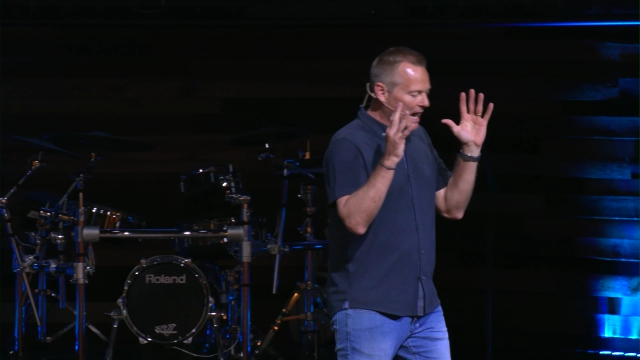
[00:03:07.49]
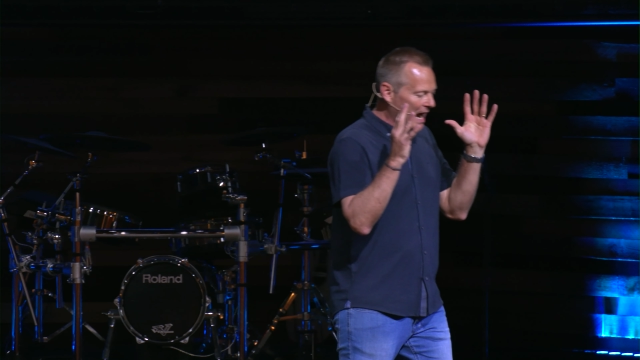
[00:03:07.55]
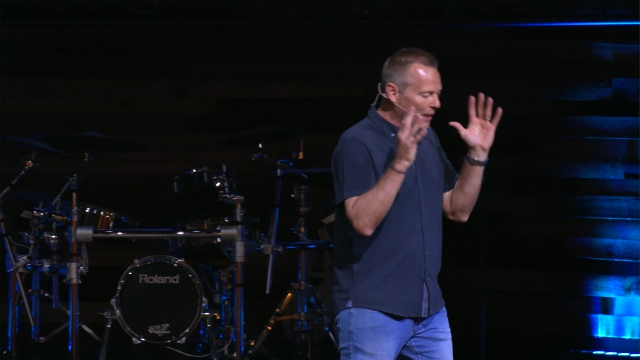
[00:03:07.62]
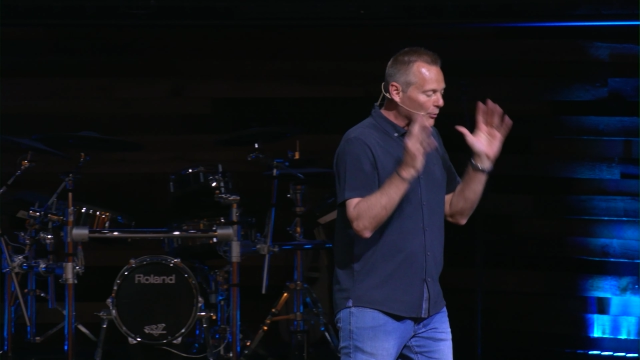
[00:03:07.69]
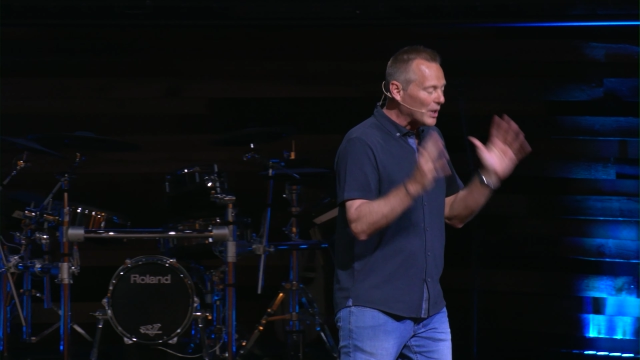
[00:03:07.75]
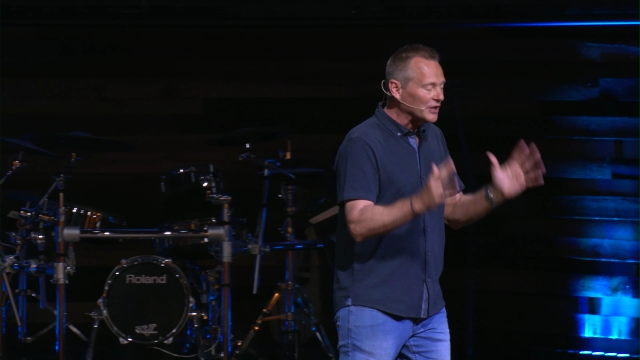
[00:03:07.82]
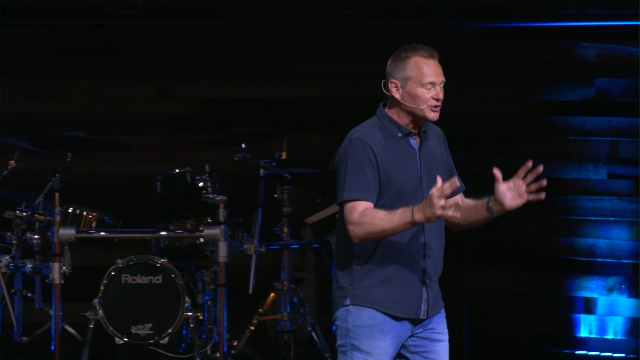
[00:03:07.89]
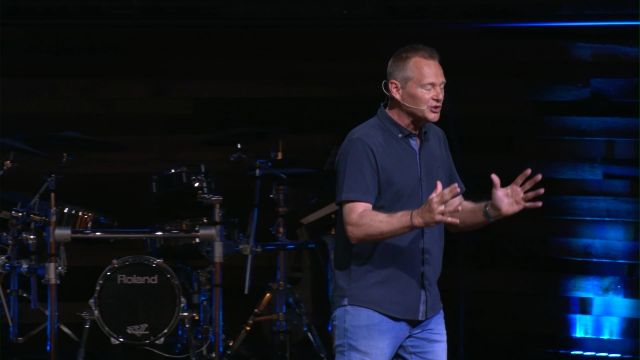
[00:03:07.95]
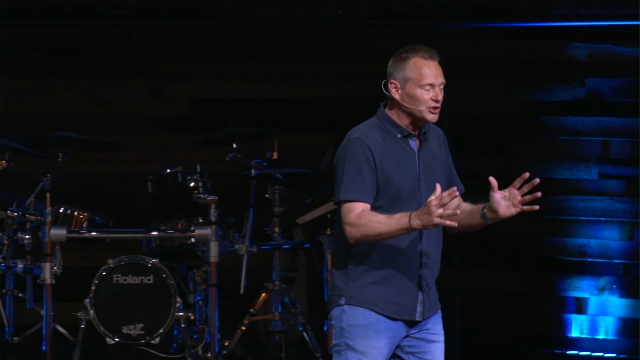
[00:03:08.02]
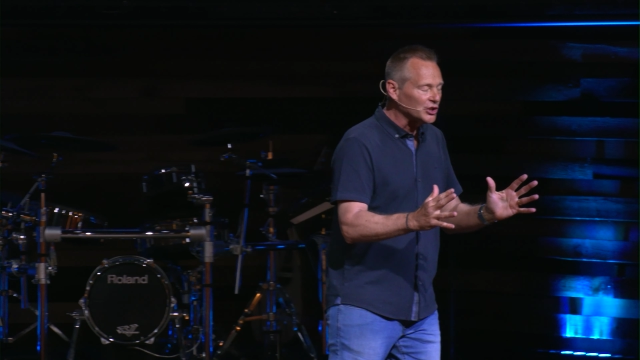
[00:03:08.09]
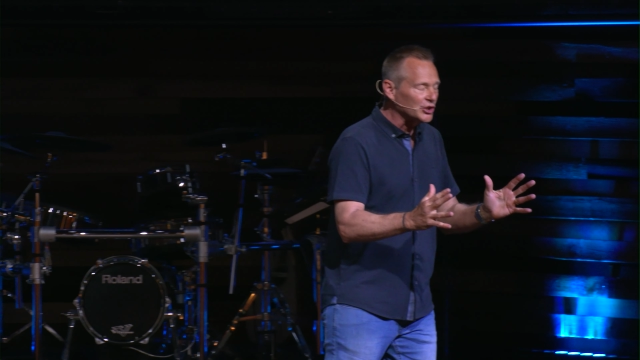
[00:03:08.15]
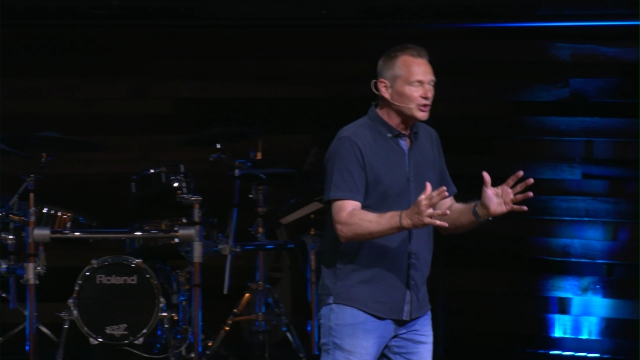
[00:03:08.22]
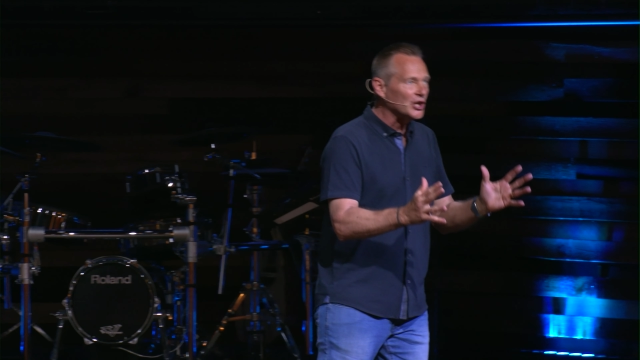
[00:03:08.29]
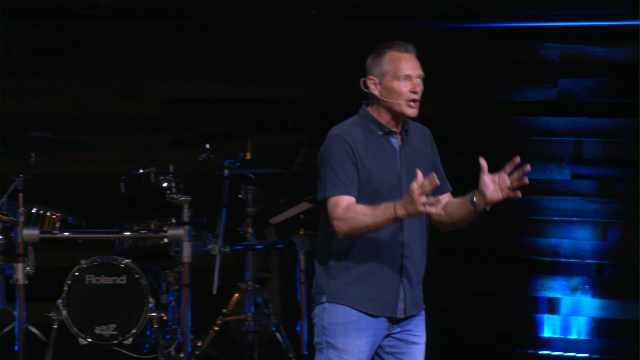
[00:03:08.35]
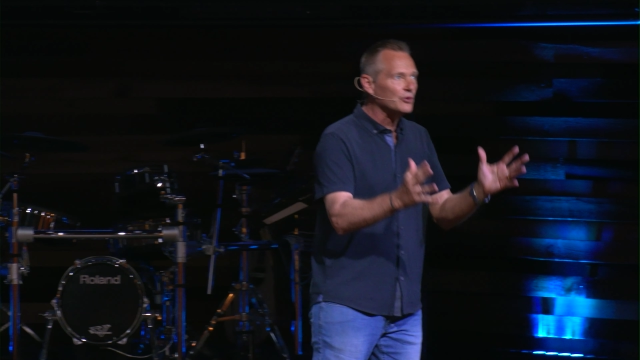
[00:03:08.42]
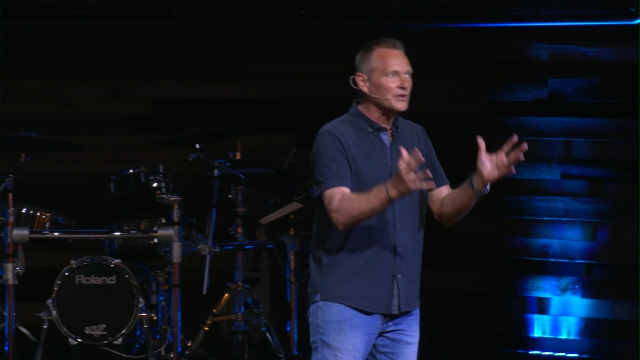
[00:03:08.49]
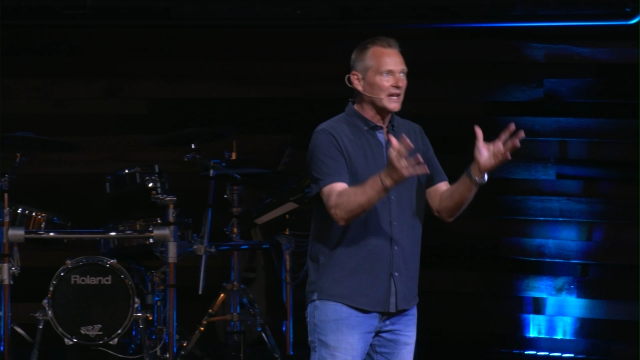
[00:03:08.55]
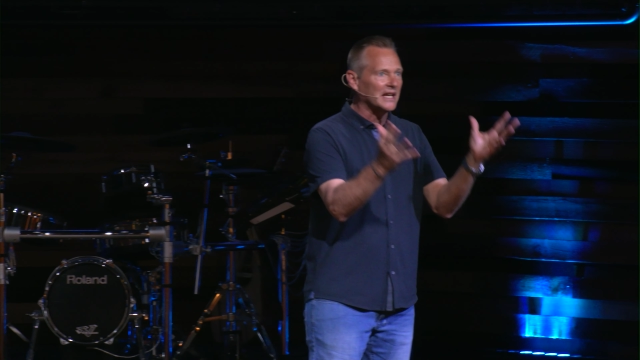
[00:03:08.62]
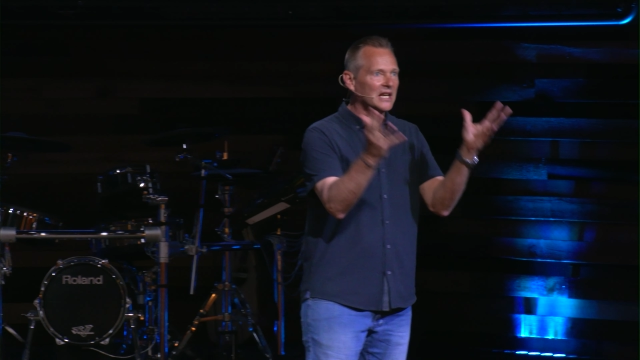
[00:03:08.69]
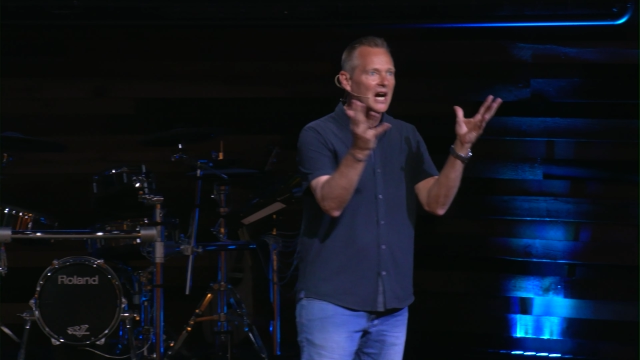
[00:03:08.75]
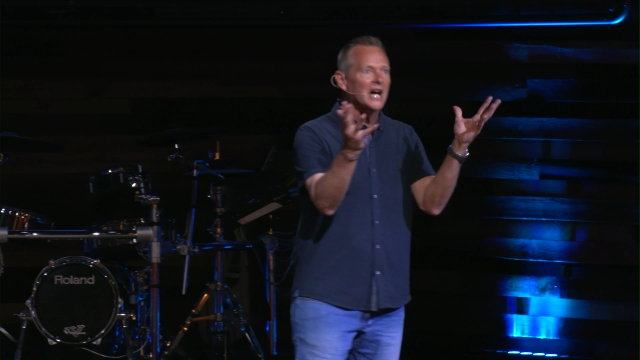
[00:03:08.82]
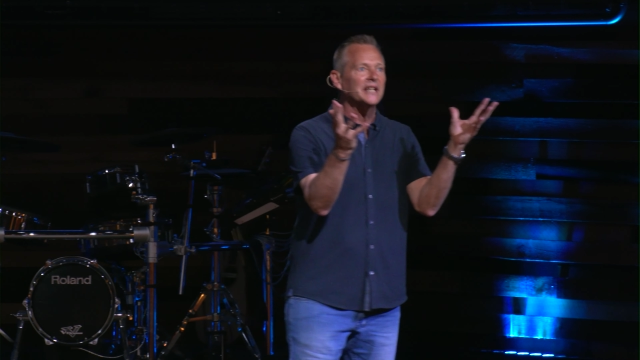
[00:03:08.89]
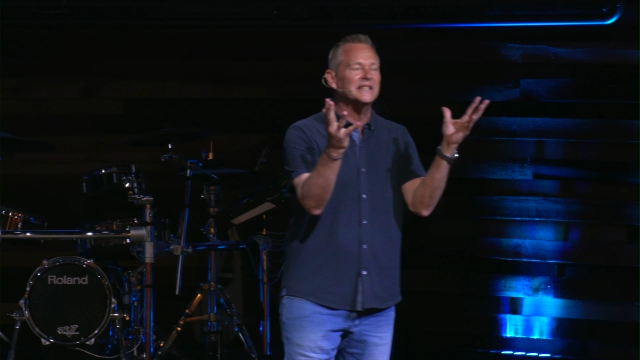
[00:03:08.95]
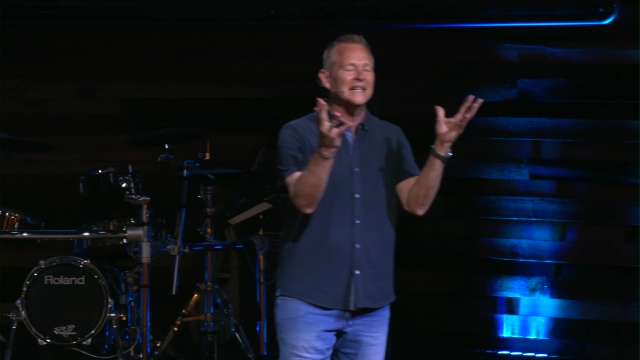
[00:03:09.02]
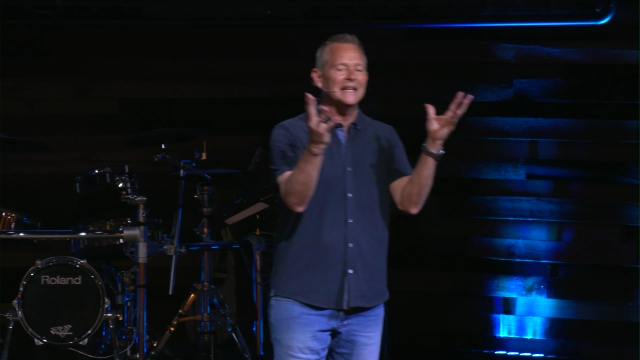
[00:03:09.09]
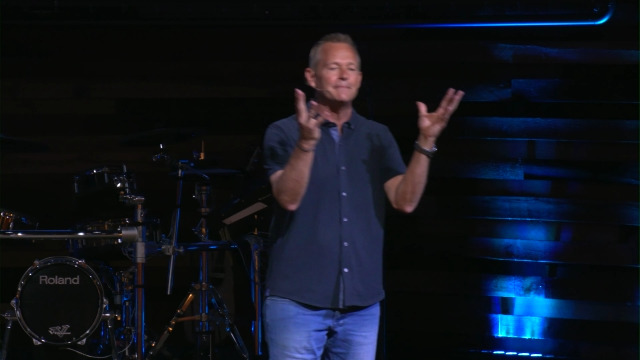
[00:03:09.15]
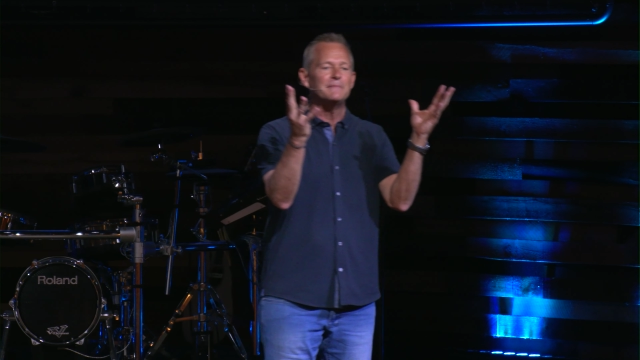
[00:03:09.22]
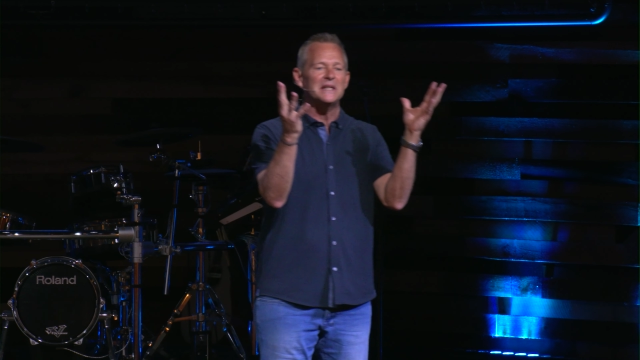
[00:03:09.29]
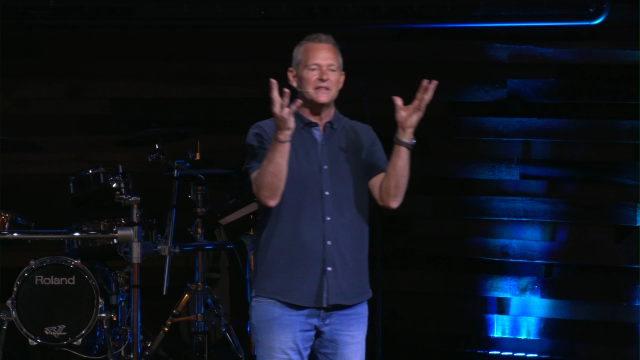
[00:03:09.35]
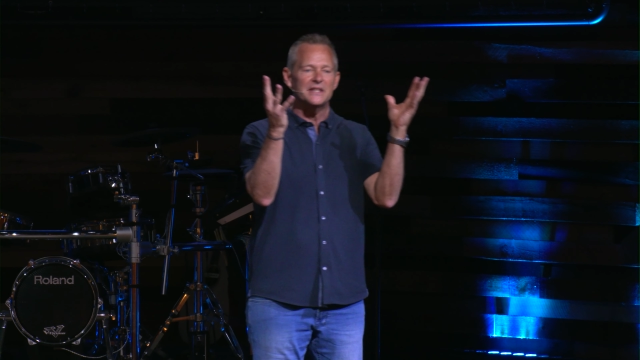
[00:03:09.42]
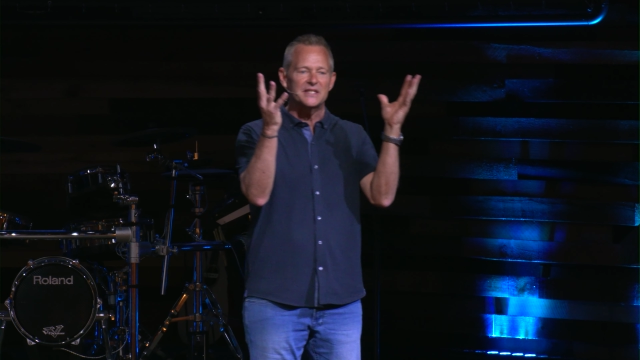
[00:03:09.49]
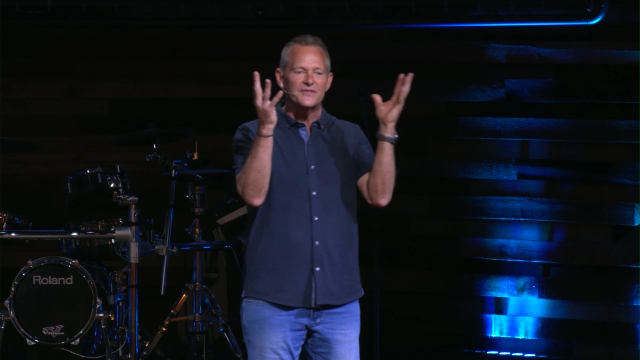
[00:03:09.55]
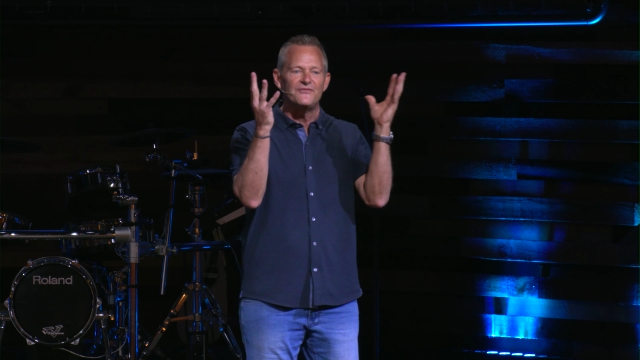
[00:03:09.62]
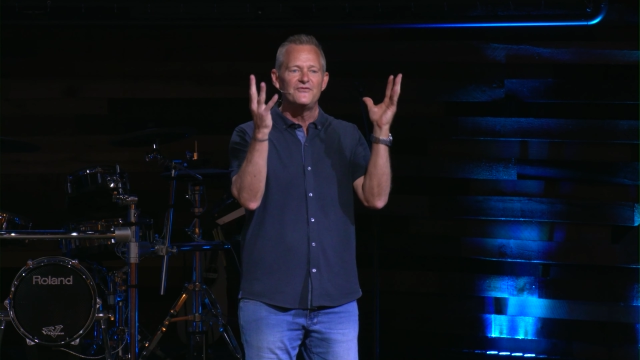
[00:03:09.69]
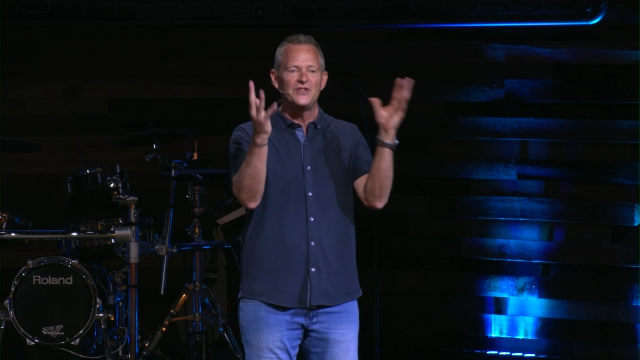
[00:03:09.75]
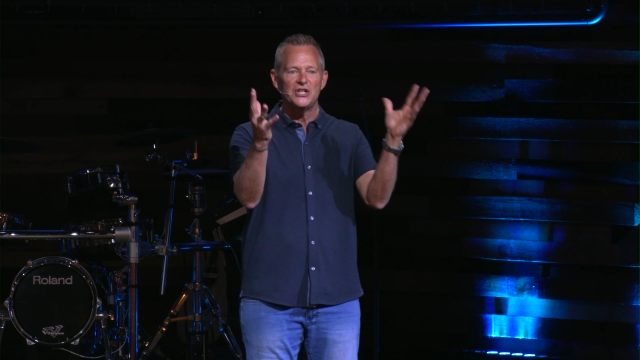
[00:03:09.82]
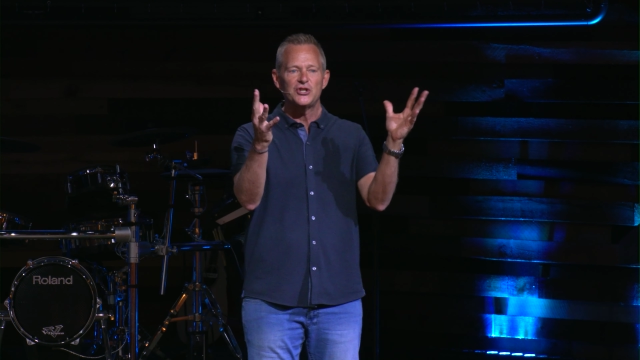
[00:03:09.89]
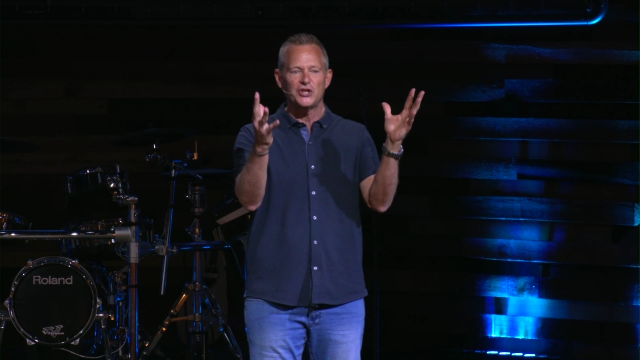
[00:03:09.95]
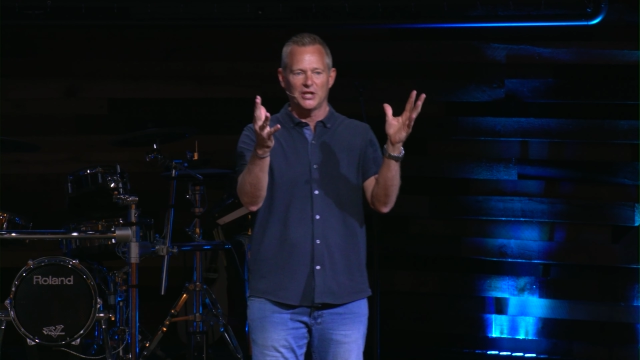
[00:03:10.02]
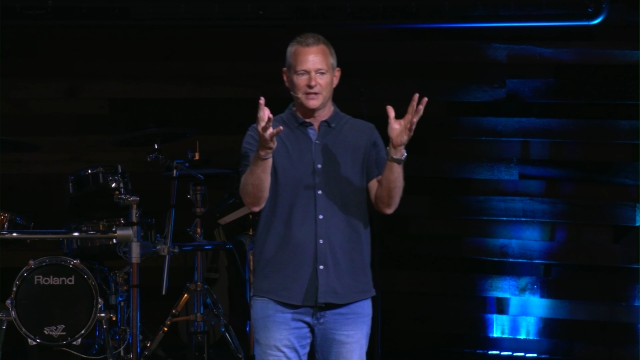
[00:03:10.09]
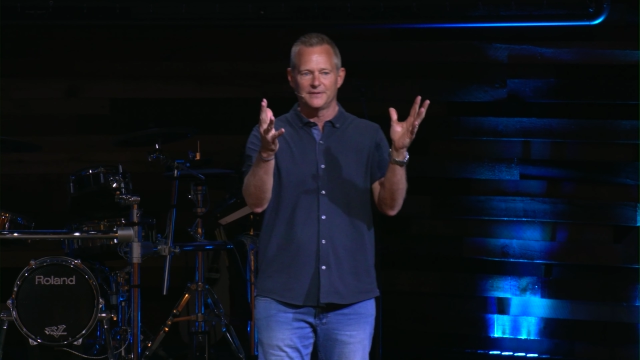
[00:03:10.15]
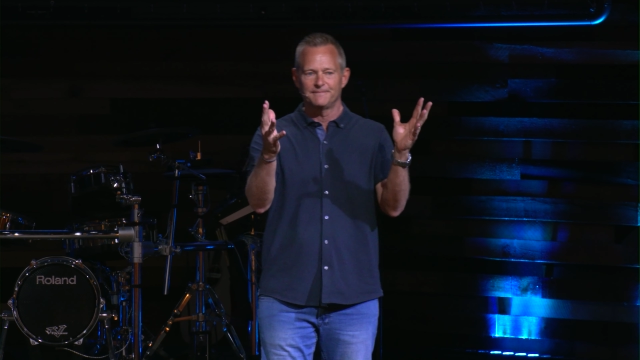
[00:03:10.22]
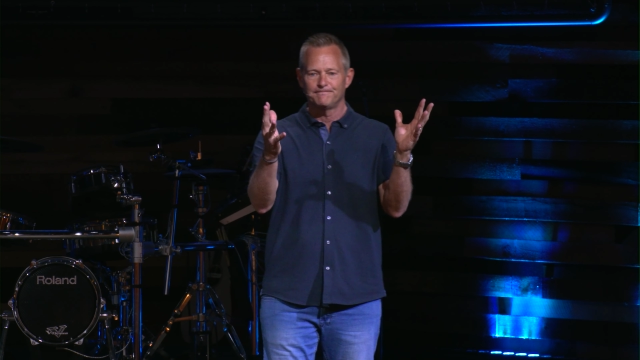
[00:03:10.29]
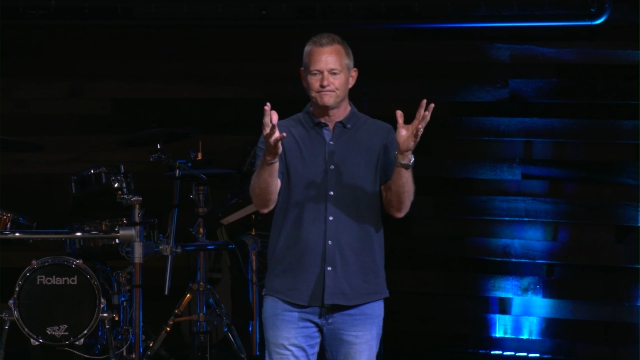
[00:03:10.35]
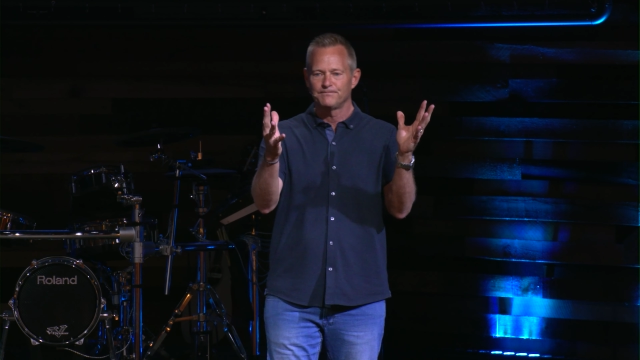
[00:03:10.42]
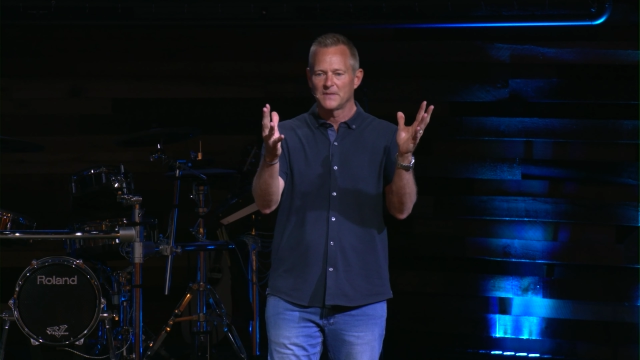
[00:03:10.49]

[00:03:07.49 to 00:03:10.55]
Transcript: I want you to know that God gave me this vision.